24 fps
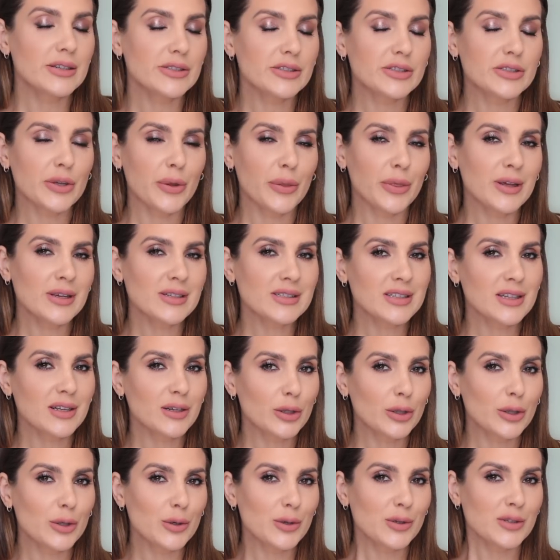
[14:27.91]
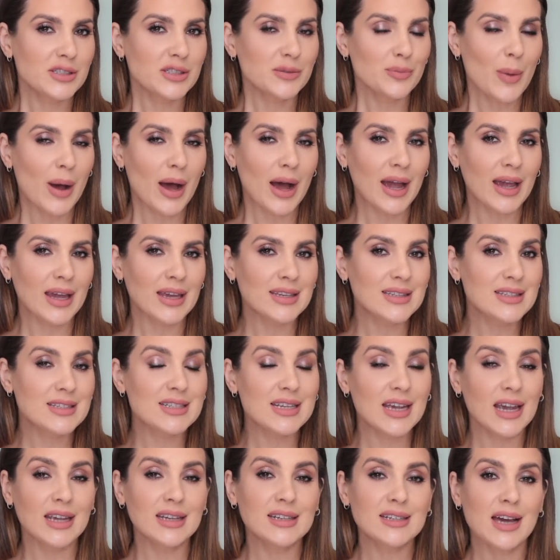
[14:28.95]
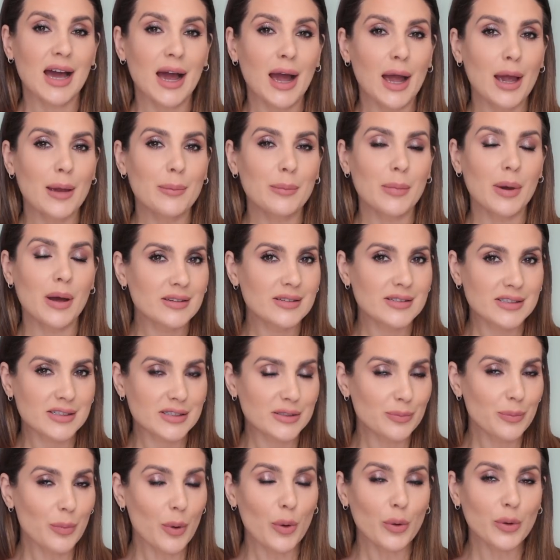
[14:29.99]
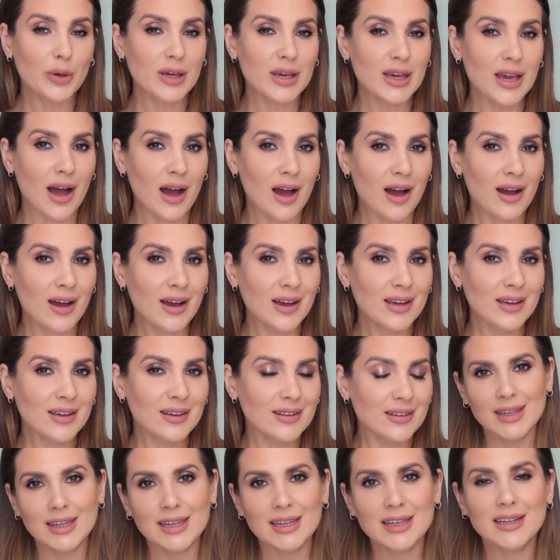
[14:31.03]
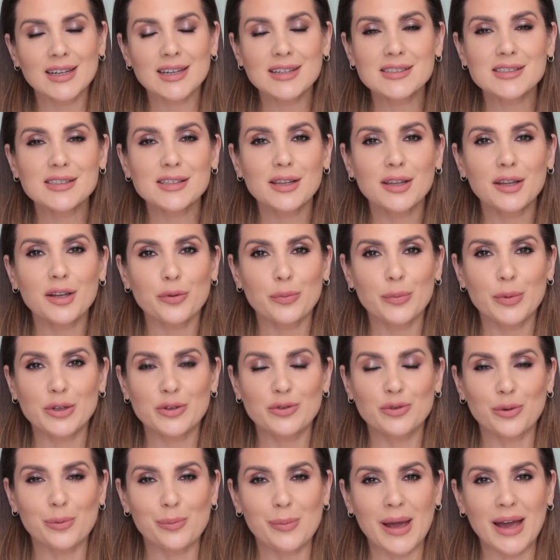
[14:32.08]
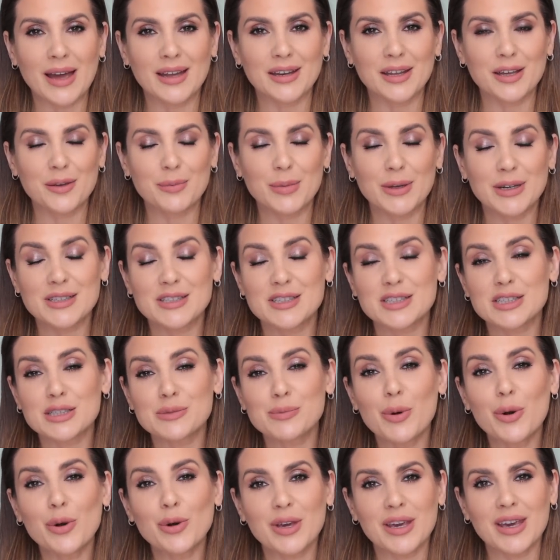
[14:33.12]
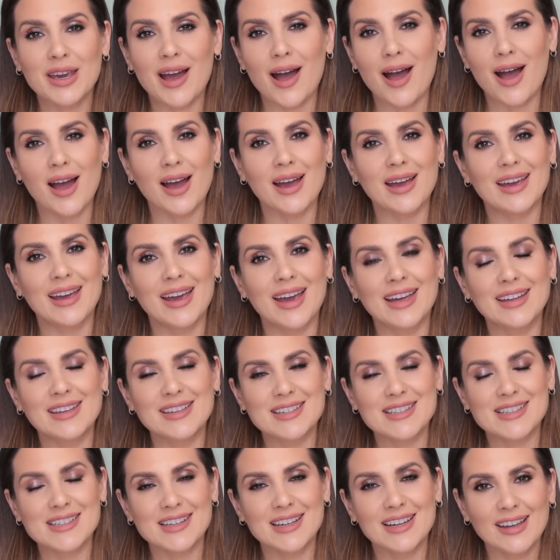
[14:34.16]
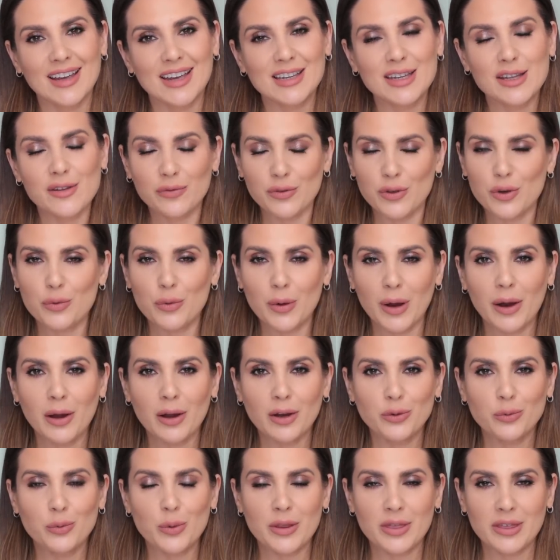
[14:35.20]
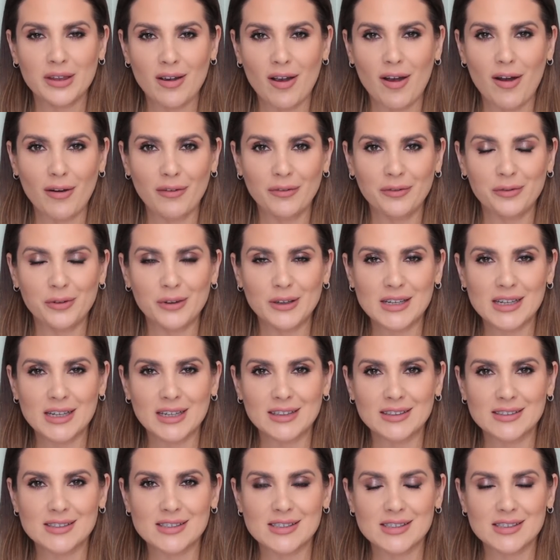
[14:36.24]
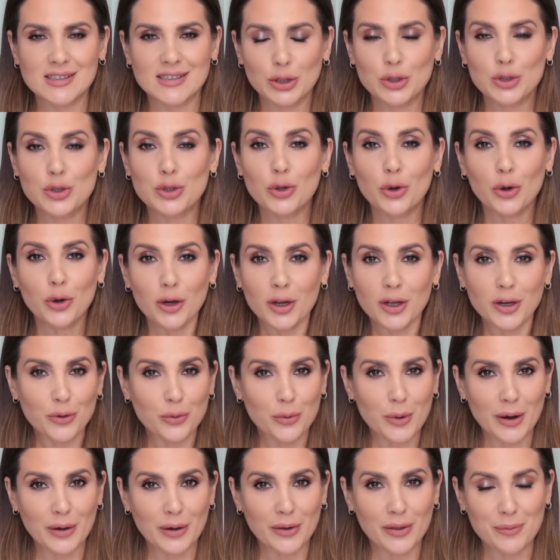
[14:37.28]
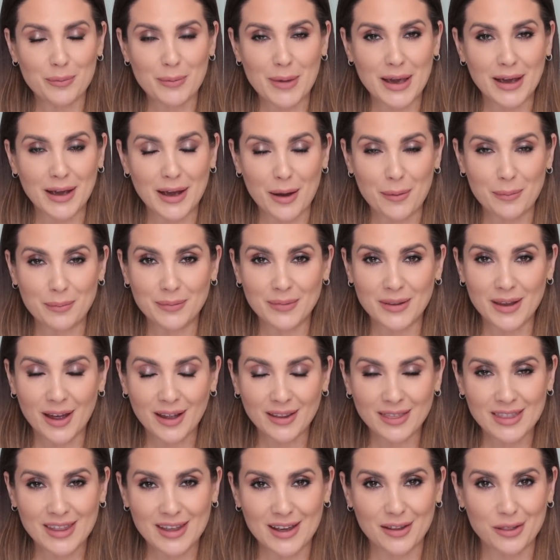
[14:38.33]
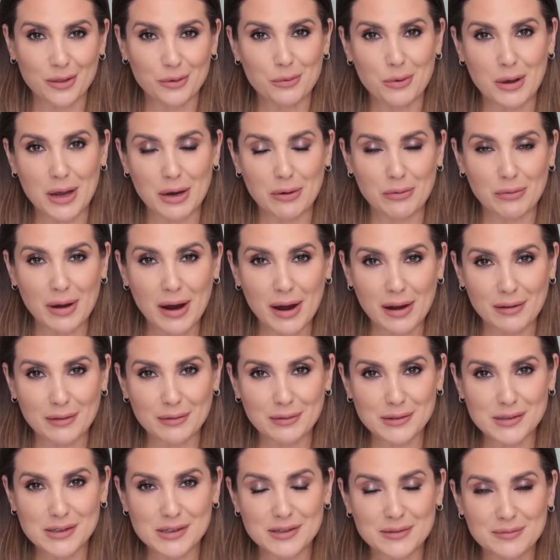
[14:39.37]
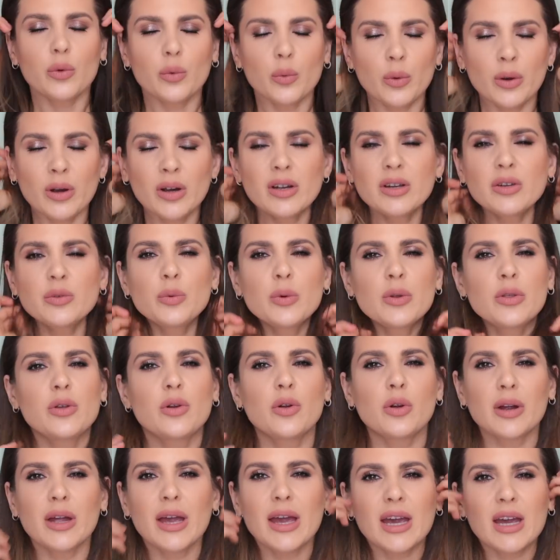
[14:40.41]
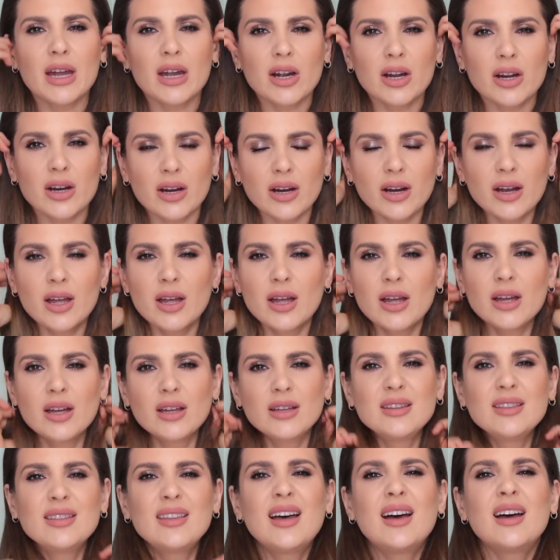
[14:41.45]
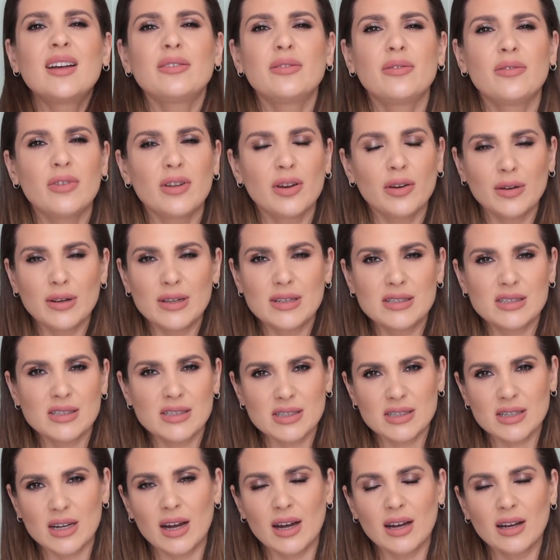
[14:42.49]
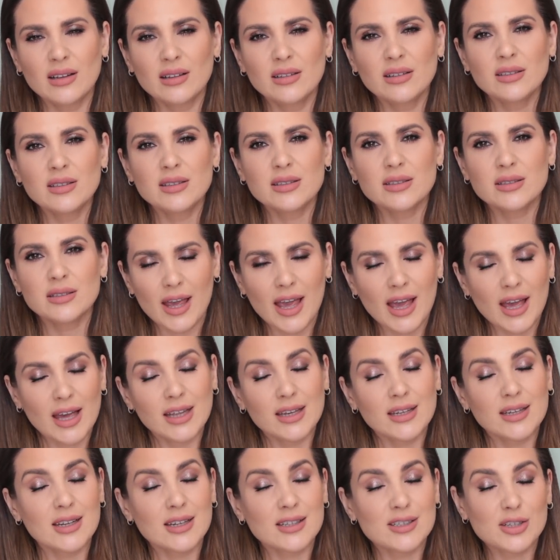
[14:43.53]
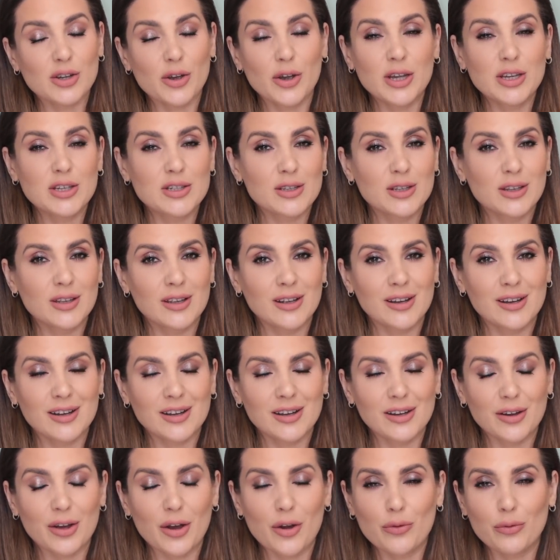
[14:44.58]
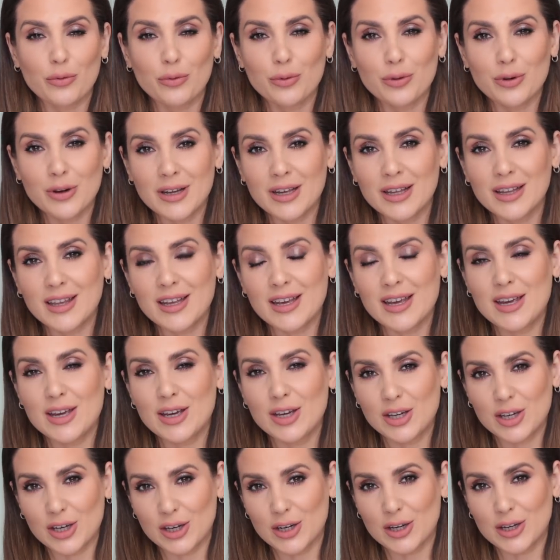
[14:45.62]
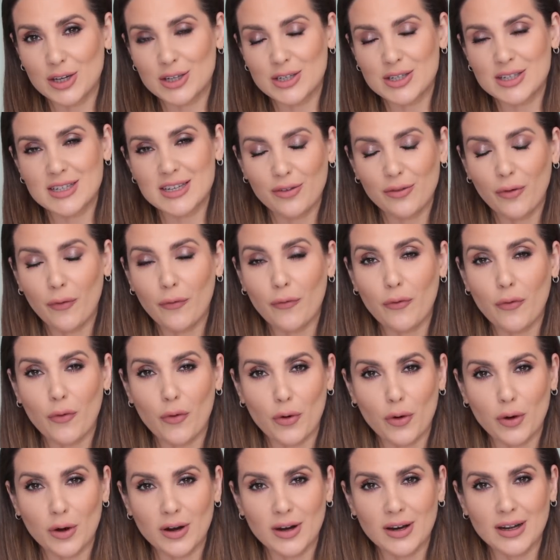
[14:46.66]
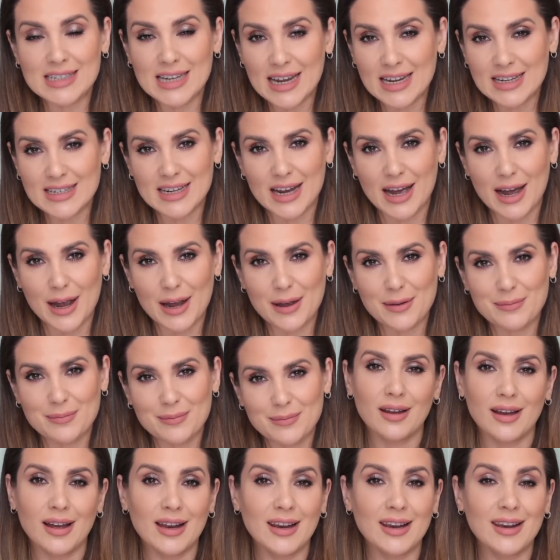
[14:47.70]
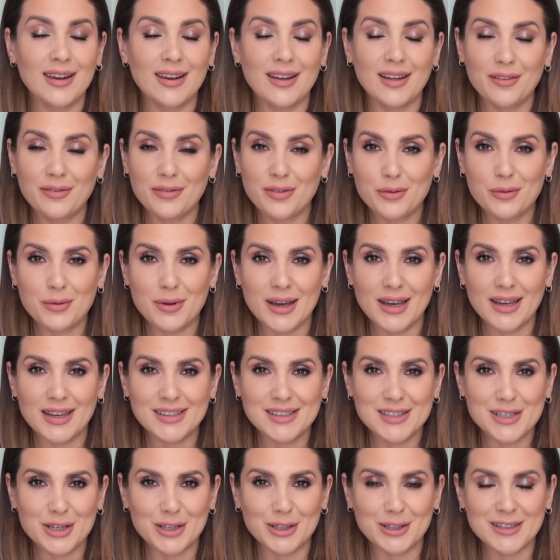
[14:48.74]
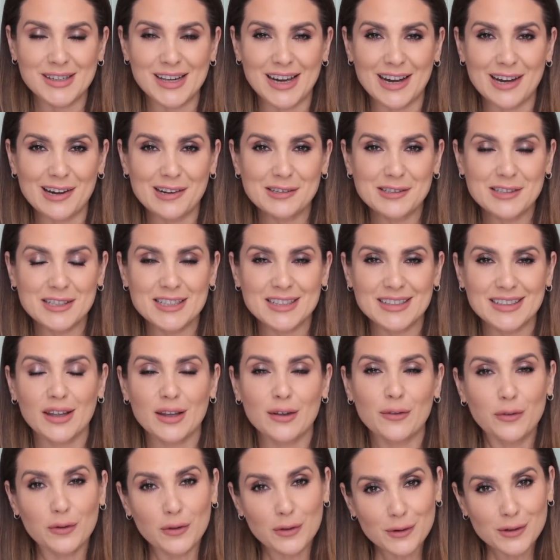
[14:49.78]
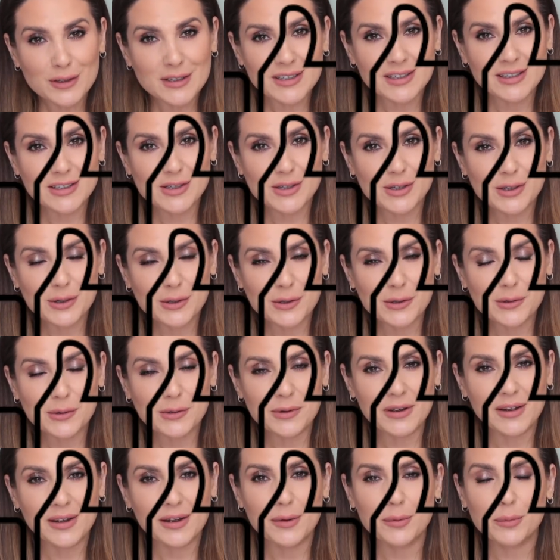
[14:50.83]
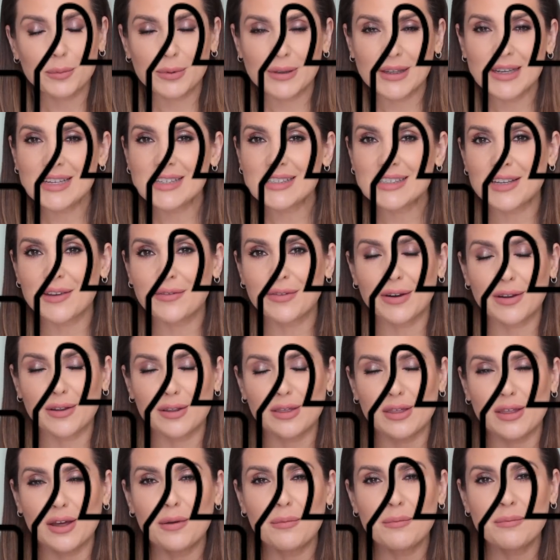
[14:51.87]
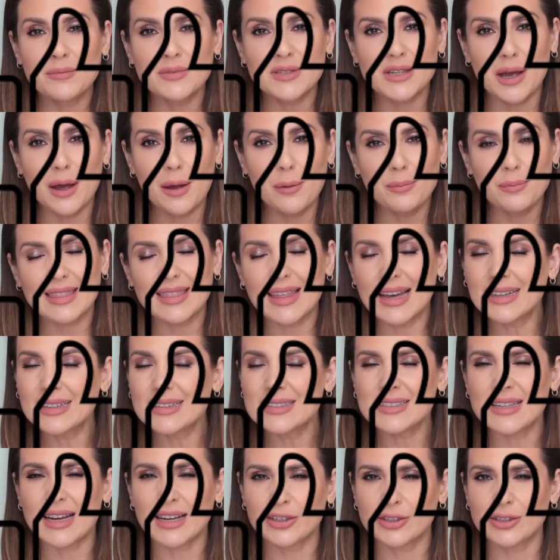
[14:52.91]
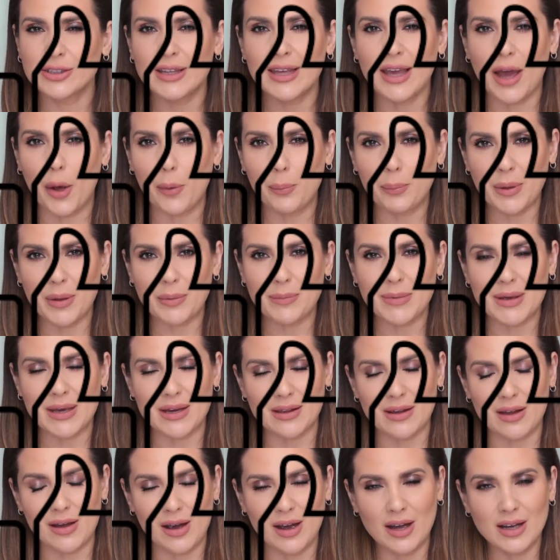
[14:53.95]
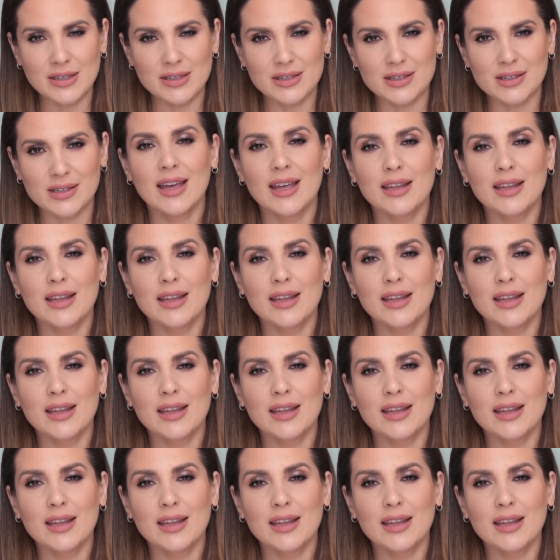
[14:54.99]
So this concludes my daytime smoky eye. It is a little bit dramatic, but it's smoky eye, and if you wear it with confidence, you're gonna wear the makeup, not the other way around. Wear it with your hair not very styled, and it's going to look really good for daytime. I love the way it turned out. If you did too, please give it a thumbs up. That is actually helping me a lot.